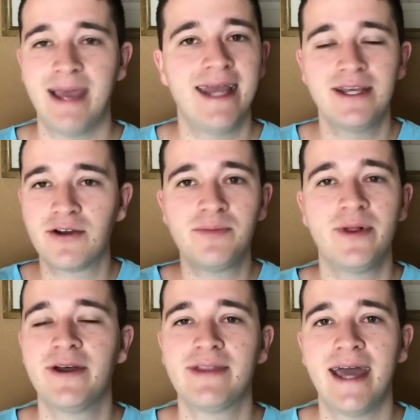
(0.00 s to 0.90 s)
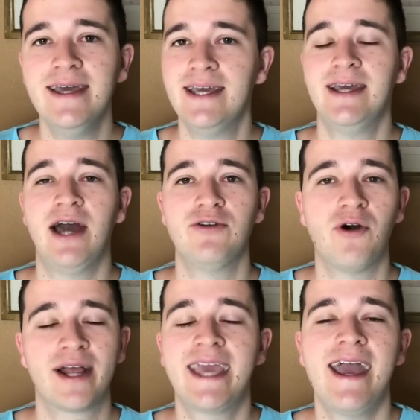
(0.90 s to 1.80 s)
any good player that
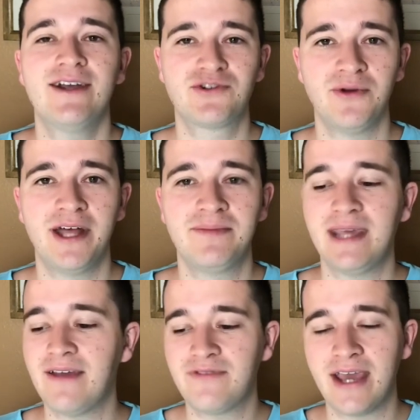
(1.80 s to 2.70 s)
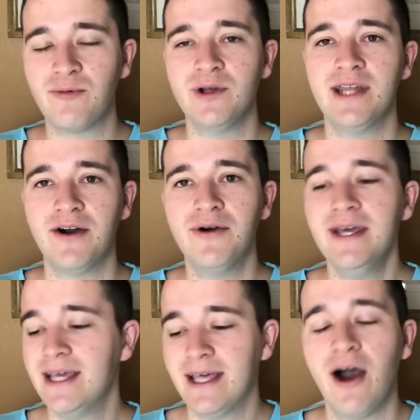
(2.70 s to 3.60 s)
a casual NBA fan would know,
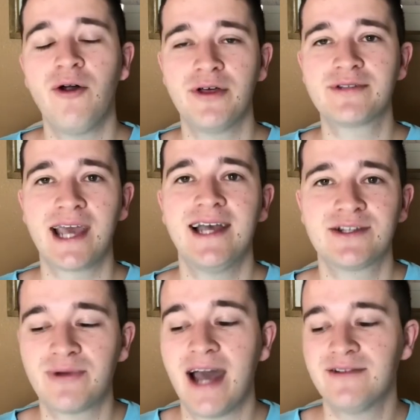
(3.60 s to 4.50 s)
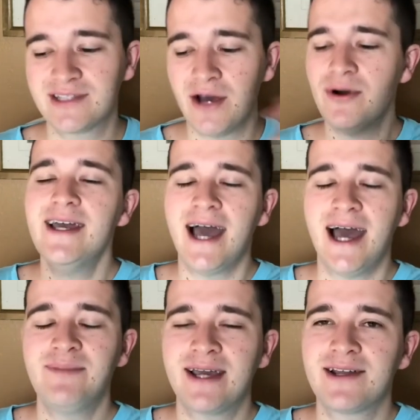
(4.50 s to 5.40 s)
all those guys are out. So
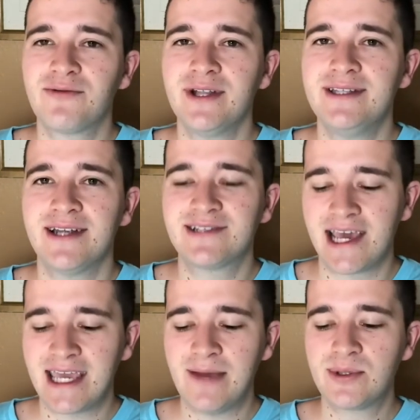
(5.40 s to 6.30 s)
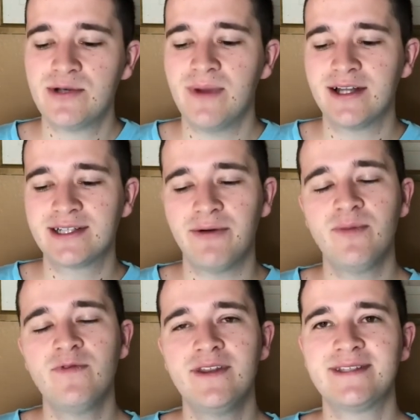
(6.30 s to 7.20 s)
I'm not going to really touch that game too much. Now we
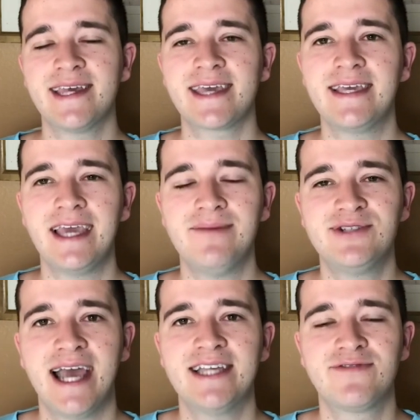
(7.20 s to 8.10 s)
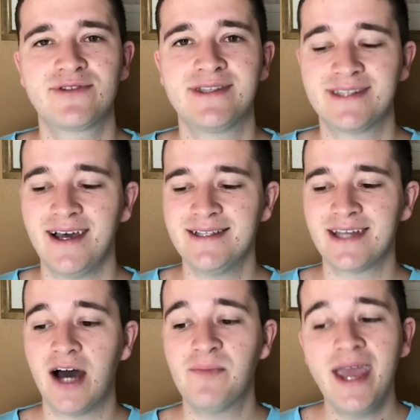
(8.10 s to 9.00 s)
move to the second game, Jazz versus Suns.
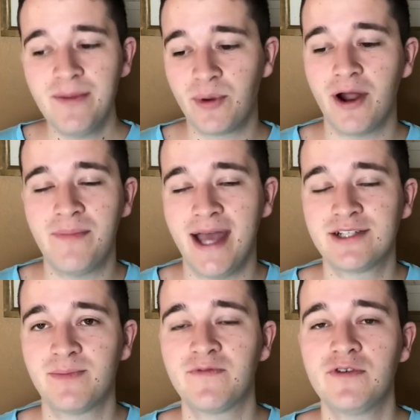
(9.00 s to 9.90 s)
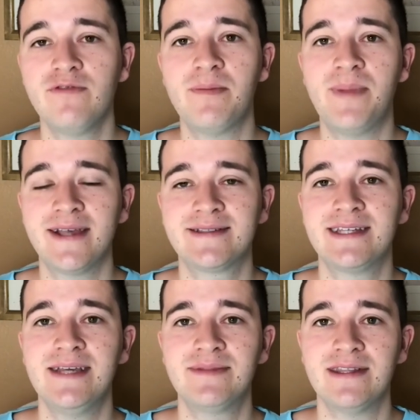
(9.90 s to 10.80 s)
On paper, a matchup of two of the best
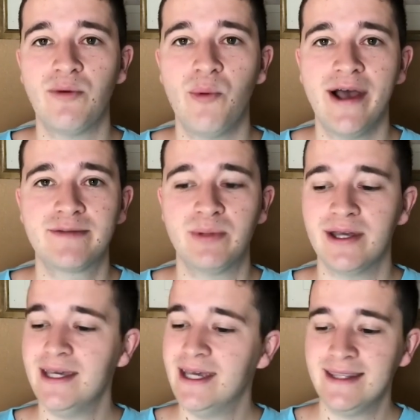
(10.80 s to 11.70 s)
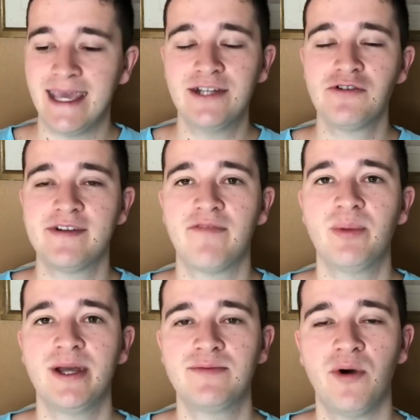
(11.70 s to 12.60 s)
teams in the West, but the injuries have
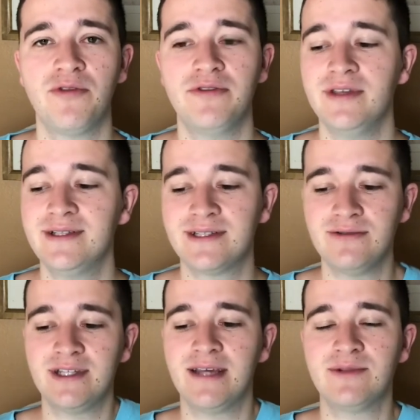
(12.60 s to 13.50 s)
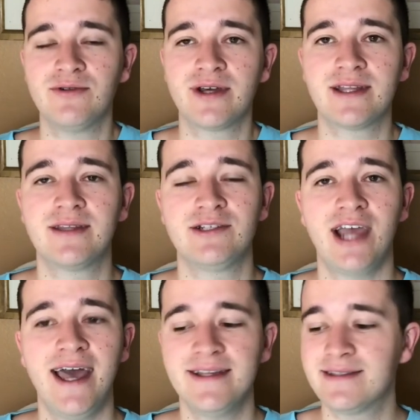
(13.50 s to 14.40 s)
plagued both of these two teams. You look at the
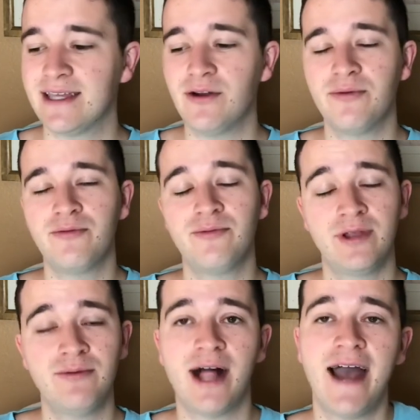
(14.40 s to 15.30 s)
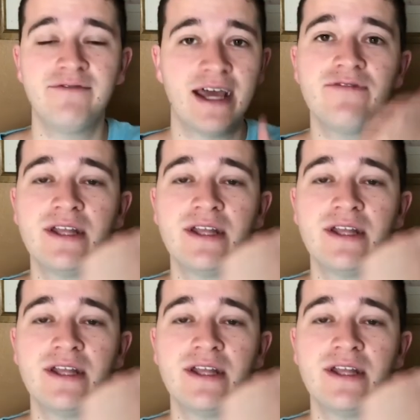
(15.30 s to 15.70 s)
Jazz, they will have